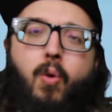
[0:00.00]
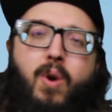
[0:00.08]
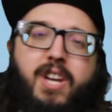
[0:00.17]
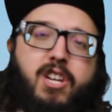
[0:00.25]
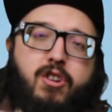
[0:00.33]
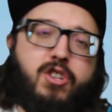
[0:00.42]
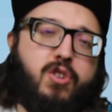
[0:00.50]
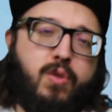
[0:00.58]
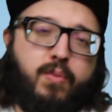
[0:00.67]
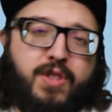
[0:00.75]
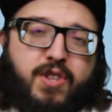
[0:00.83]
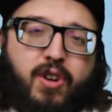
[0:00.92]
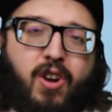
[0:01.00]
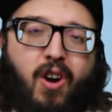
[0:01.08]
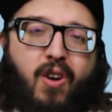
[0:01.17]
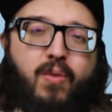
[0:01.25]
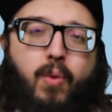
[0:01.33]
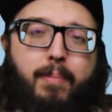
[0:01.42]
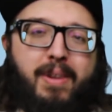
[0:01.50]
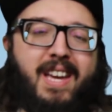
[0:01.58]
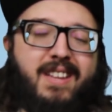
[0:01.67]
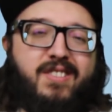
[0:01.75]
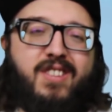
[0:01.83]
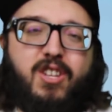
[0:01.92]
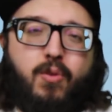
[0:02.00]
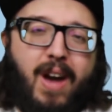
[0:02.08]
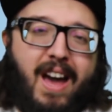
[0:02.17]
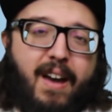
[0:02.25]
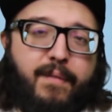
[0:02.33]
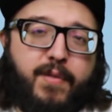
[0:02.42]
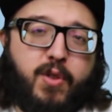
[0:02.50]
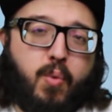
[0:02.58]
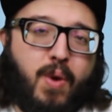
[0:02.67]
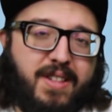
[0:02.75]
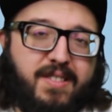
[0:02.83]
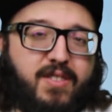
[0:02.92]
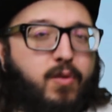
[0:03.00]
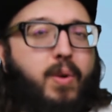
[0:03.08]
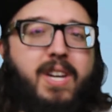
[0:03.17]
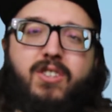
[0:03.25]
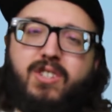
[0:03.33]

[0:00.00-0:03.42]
what you're doing with your car, and what plans do you have for the rest of the week.